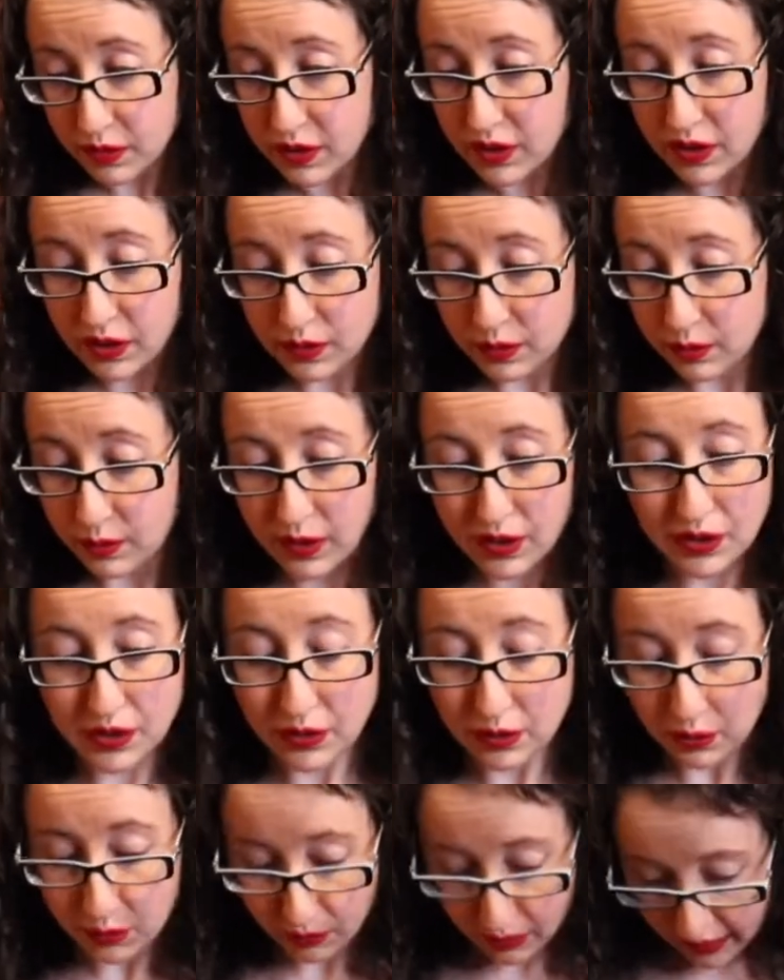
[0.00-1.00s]
too, which is
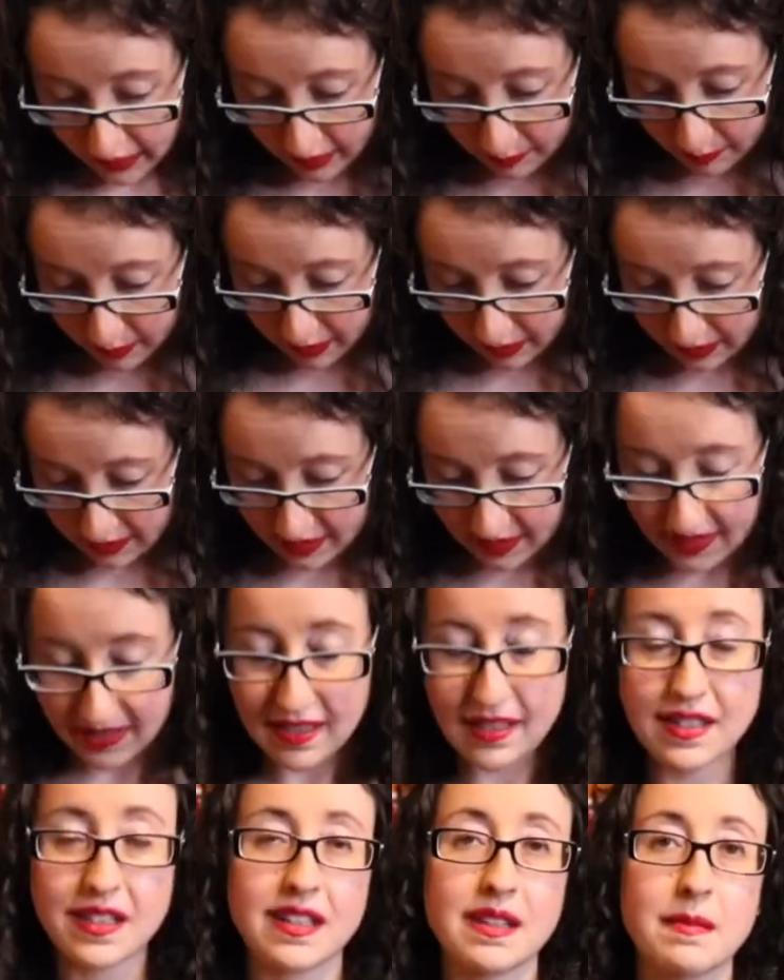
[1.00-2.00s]
great because this
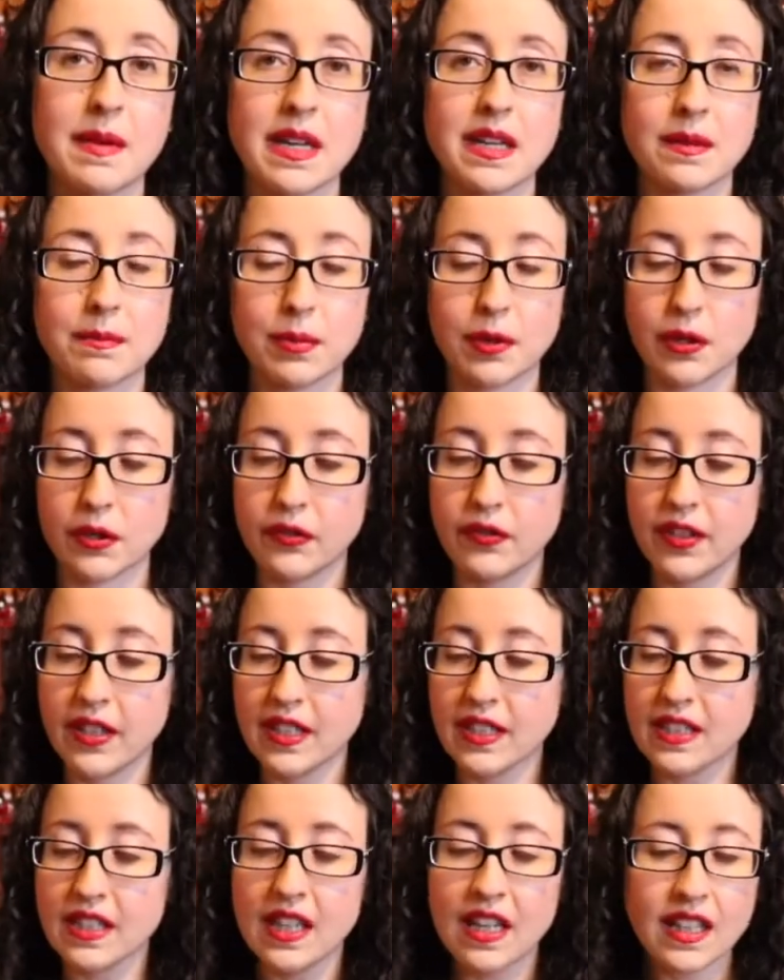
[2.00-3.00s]
is going to make it
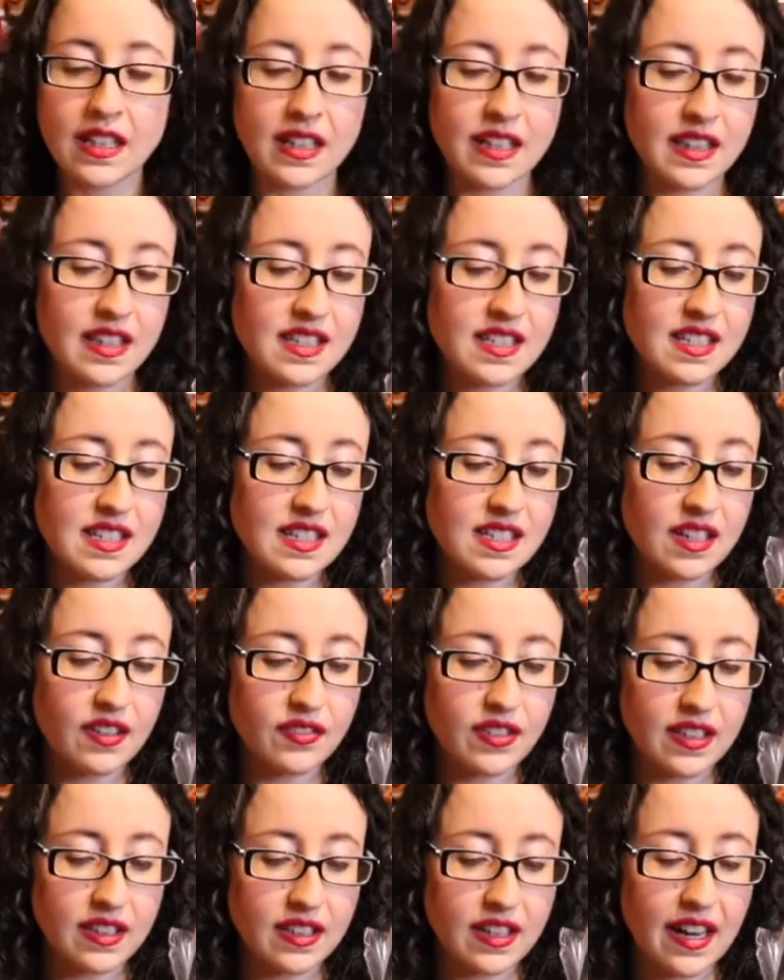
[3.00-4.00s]
perfect. Like this is stuff
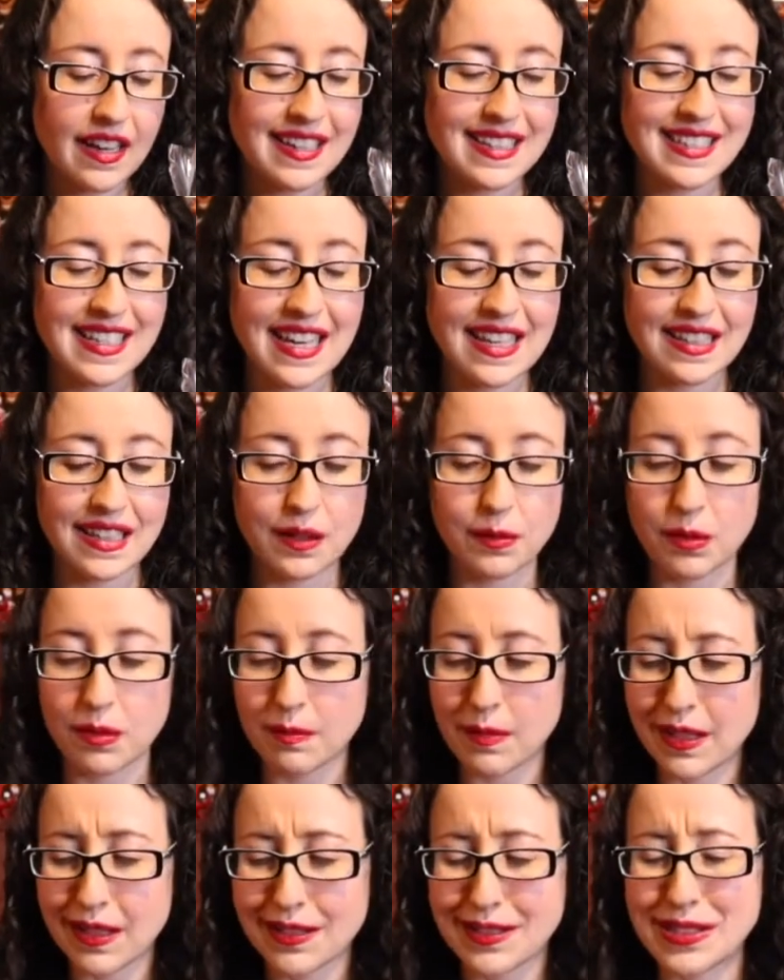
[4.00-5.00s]
like that I could take like with
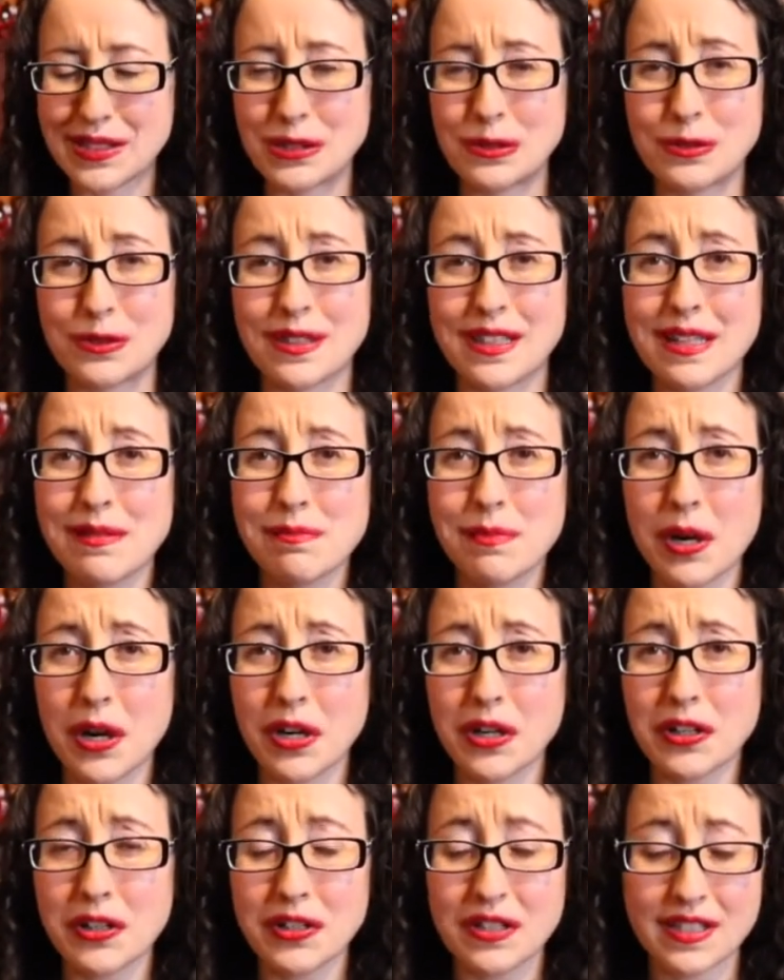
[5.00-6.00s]
me to theme
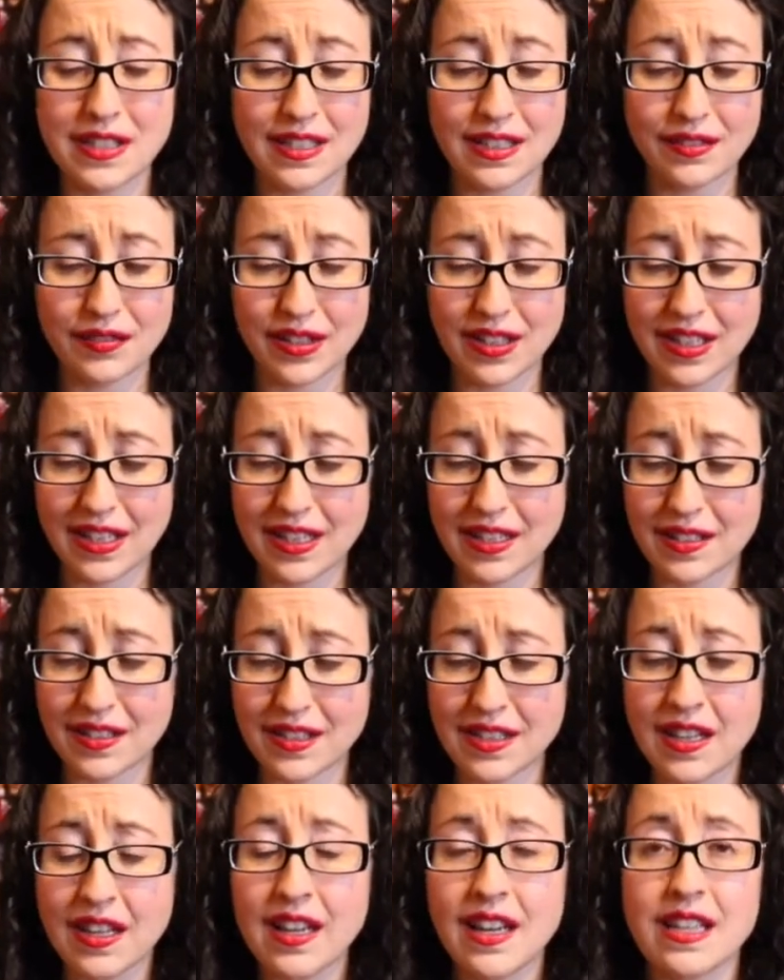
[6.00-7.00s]
parks and everything else,
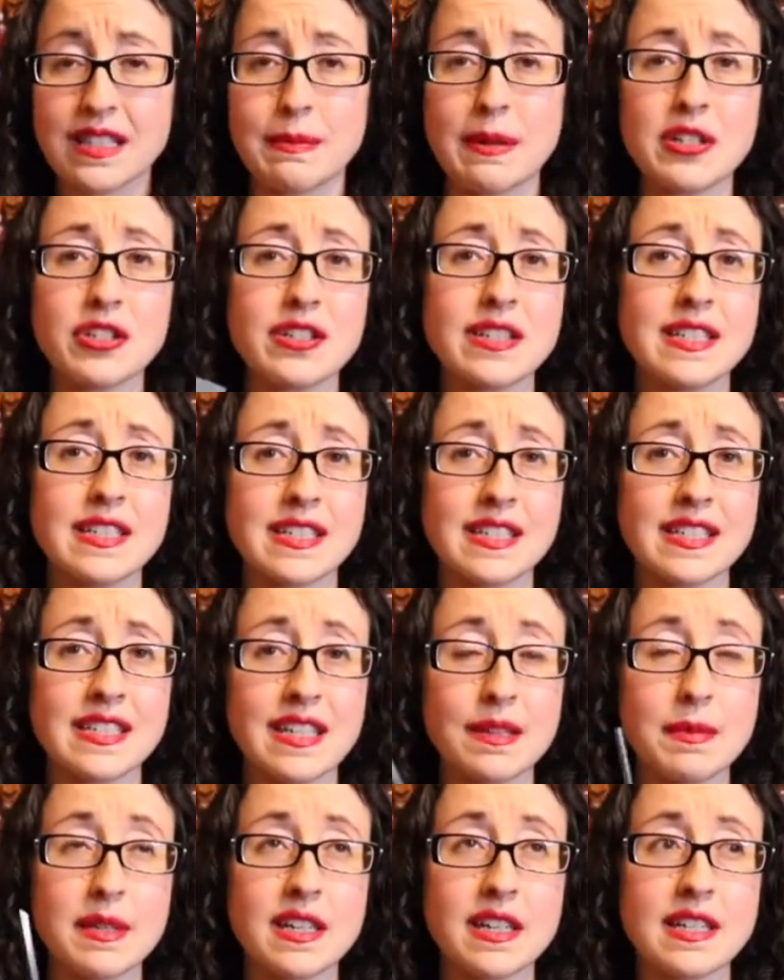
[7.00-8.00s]
especially Disney,
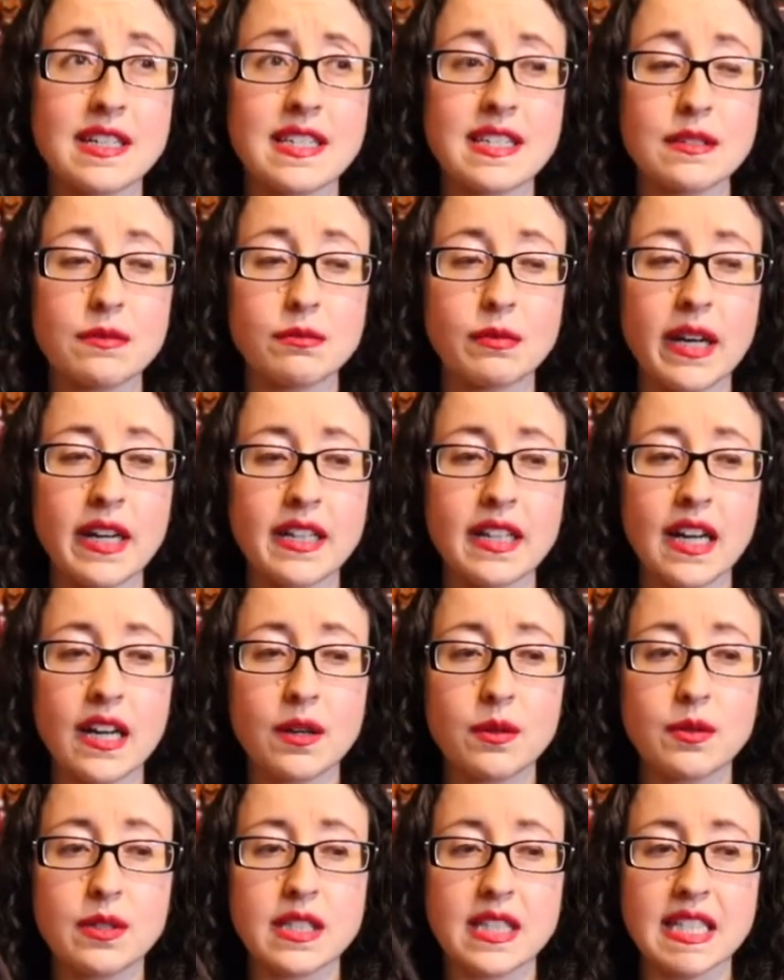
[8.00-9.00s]
because right
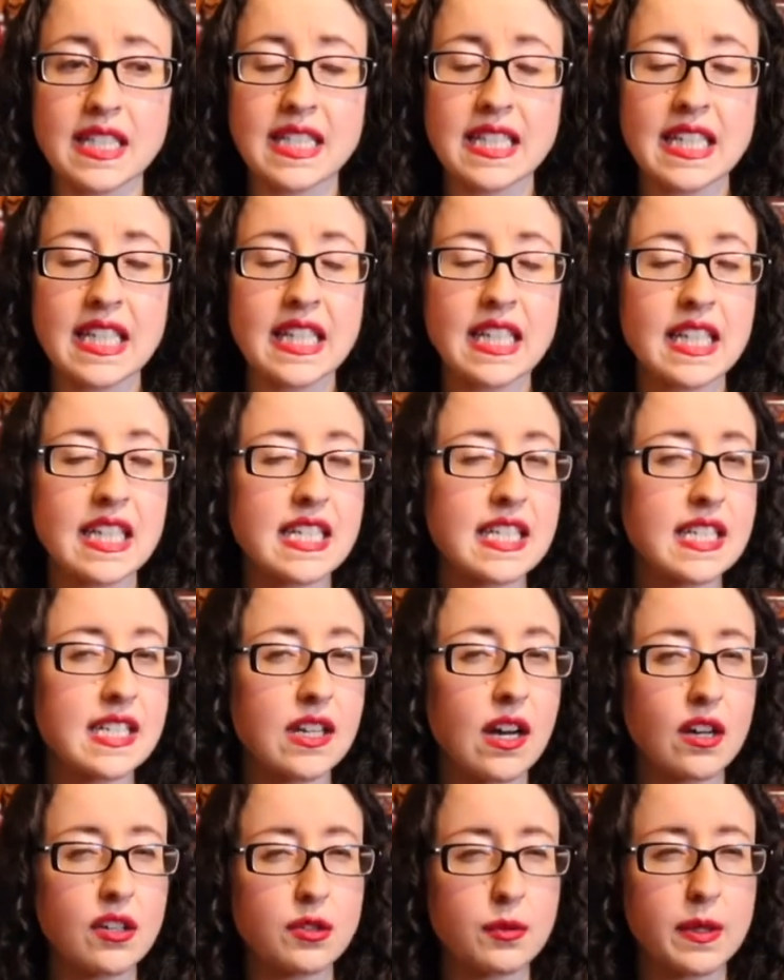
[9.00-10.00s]
now Disney is
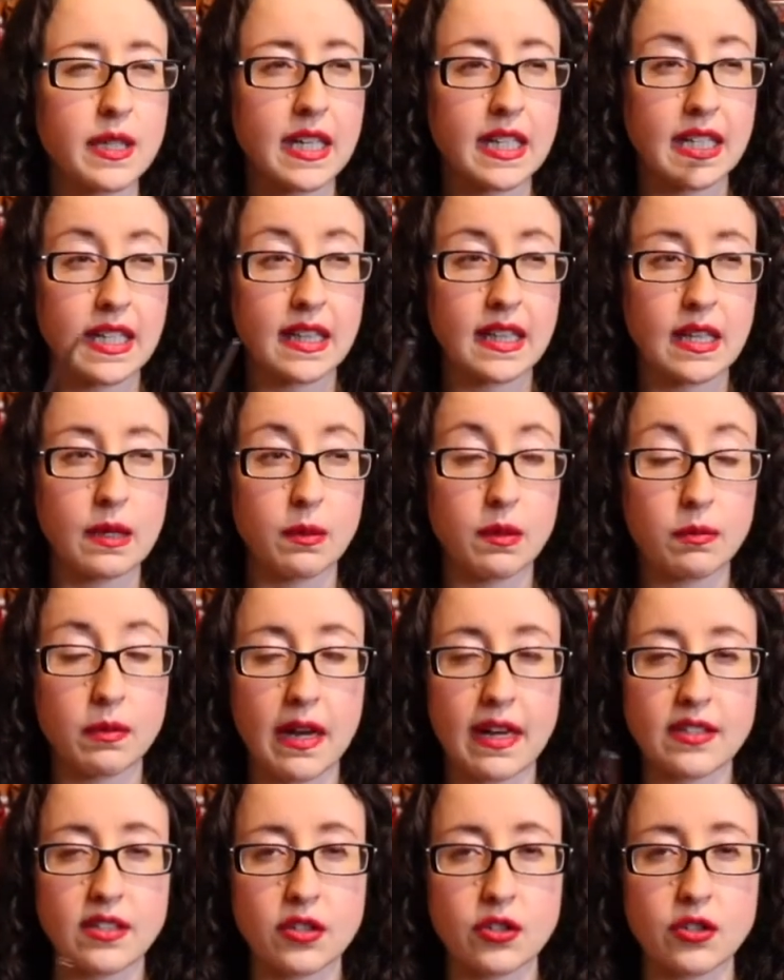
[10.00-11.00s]
not doing anything with
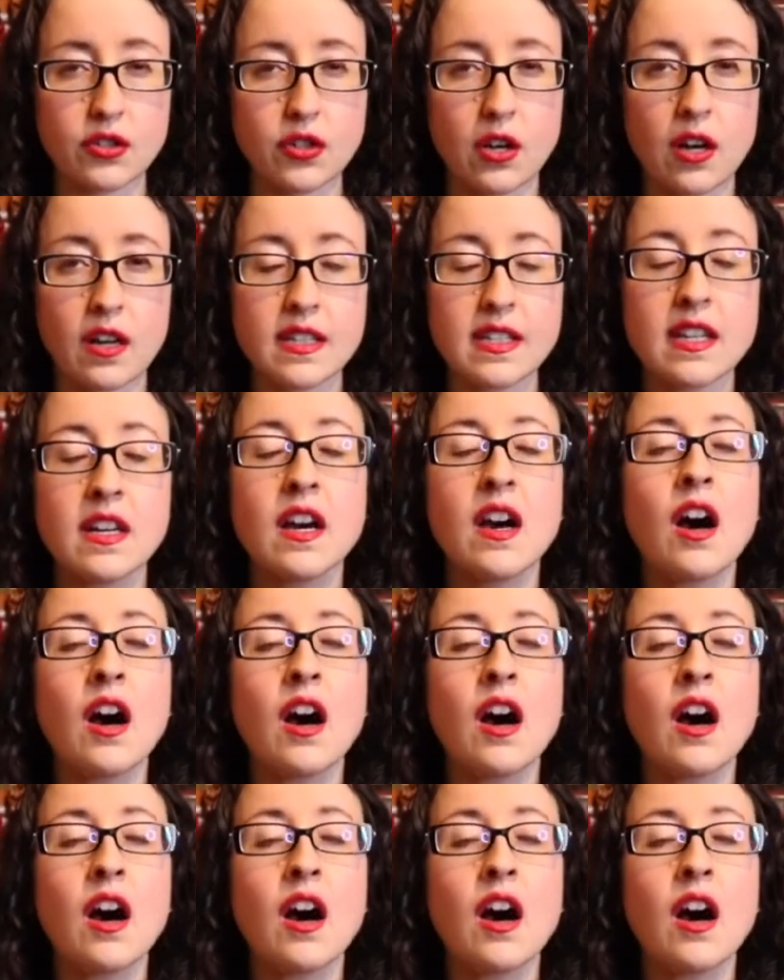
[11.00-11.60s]
plastic straws.